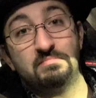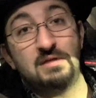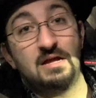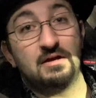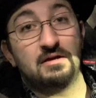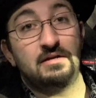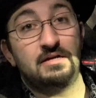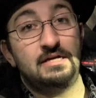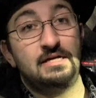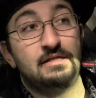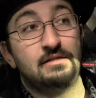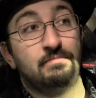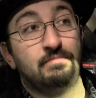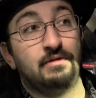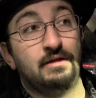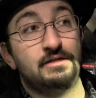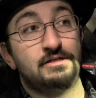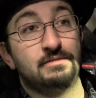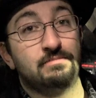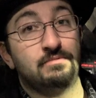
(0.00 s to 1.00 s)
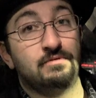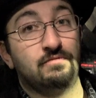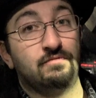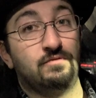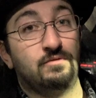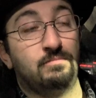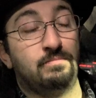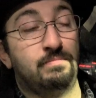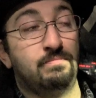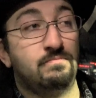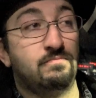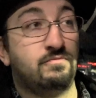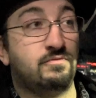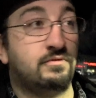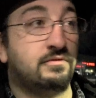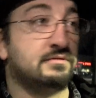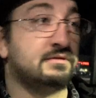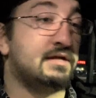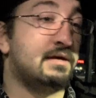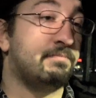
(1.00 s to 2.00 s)
not going to heat the place up to full
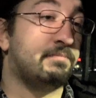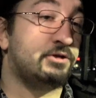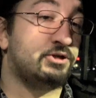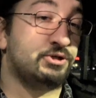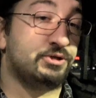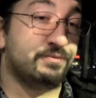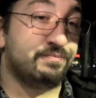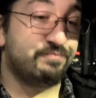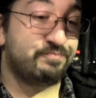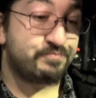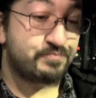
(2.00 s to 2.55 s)
full temperature.